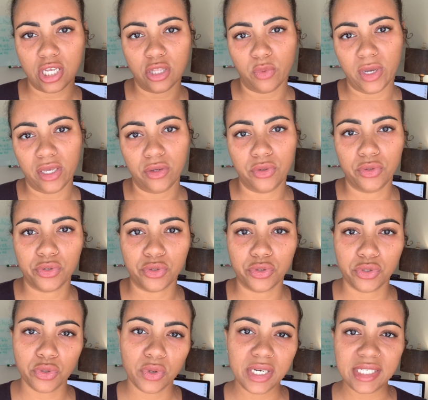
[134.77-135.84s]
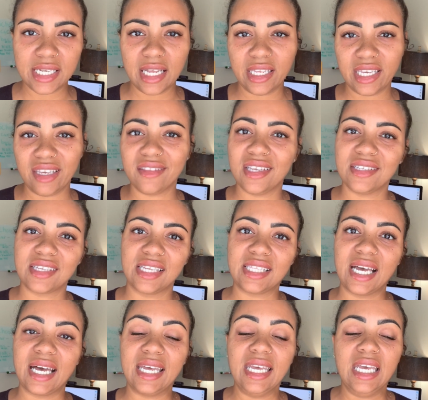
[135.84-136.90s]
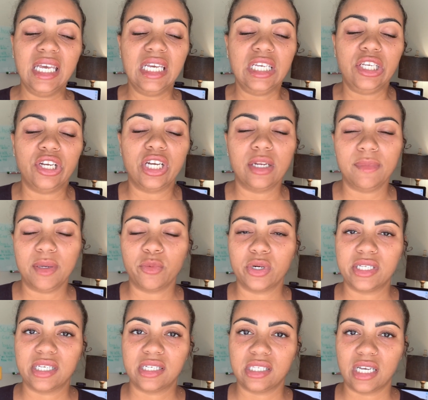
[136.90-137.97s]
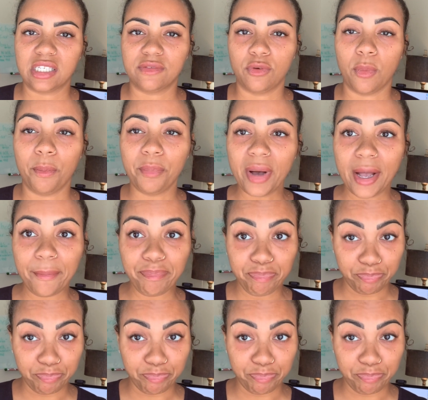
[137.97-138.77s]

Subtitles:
in the way you use your storytelling and things like that, you're going to be more successful. But